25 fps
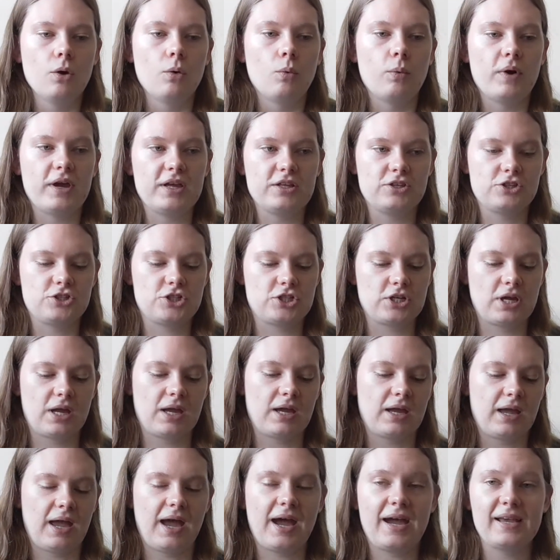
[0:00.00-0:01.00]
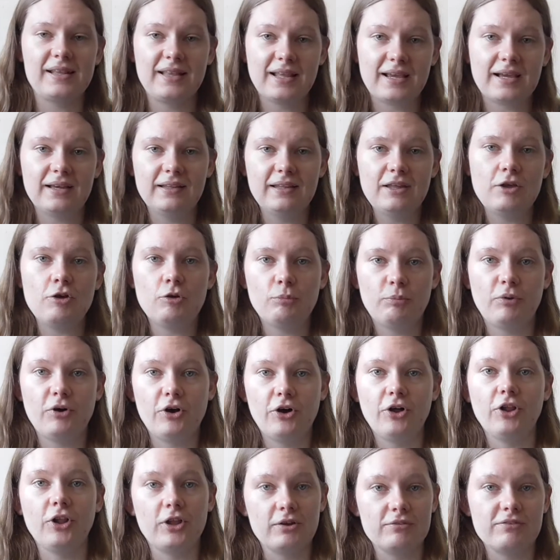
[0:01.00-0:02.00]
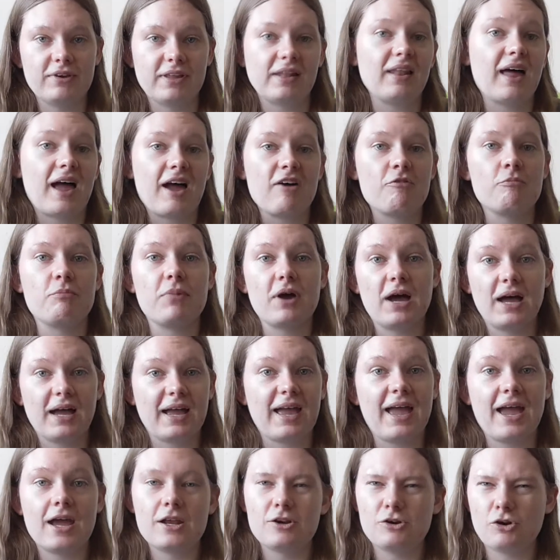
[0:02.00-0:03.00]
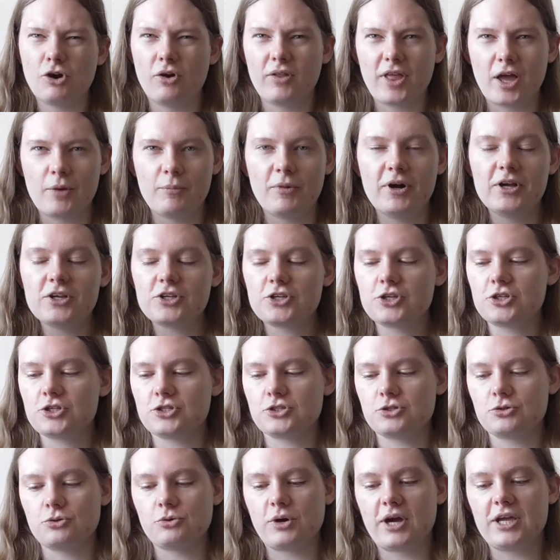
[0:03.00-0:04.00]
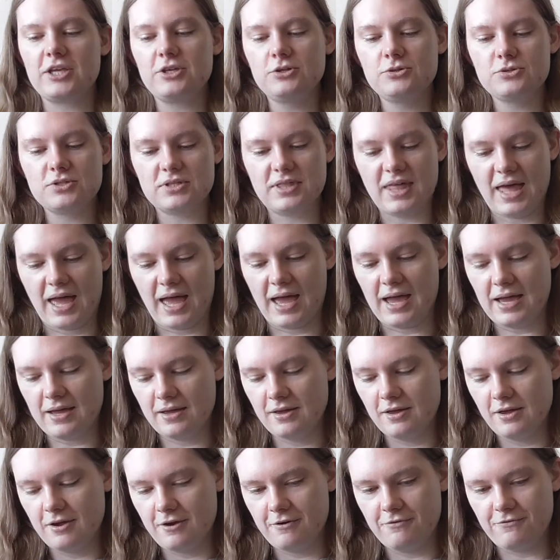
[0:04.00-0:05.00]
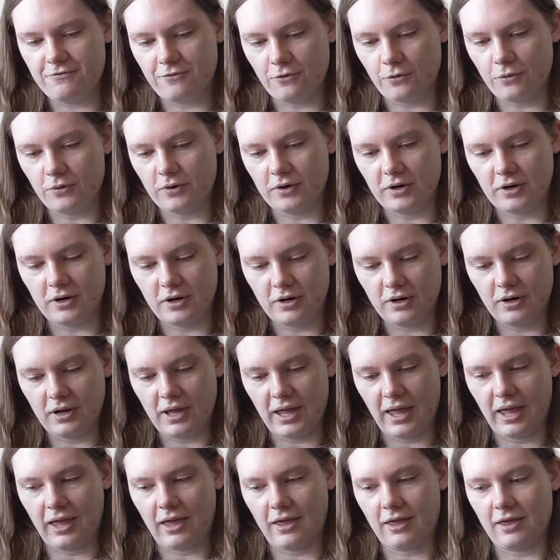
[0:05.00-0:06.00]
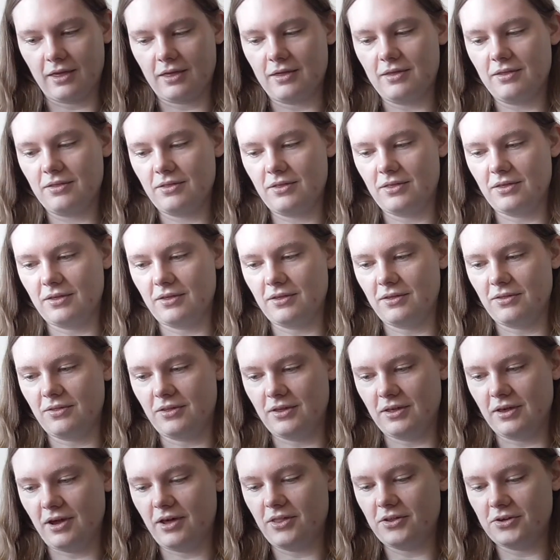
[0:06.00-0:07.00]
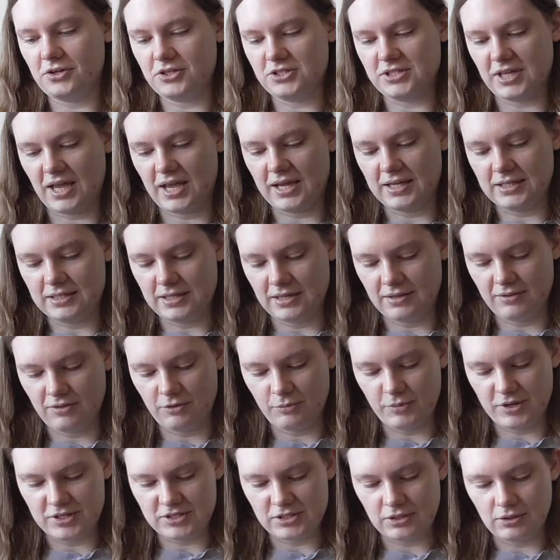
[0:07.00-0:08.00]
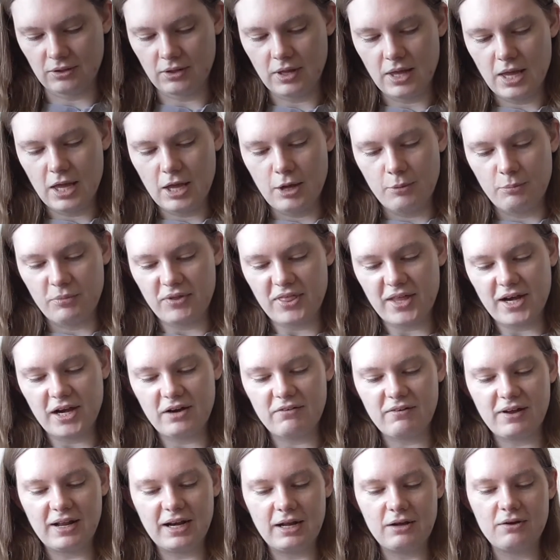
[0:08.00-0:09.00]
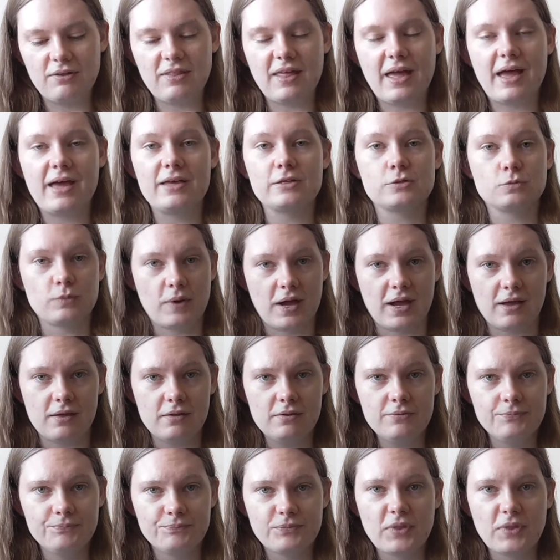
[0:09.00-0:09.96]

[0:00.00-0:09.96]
which uh, had like a little ball of it left but again not that much so I used that for uh, the, the other side in the middle, but then I ran out of that as well.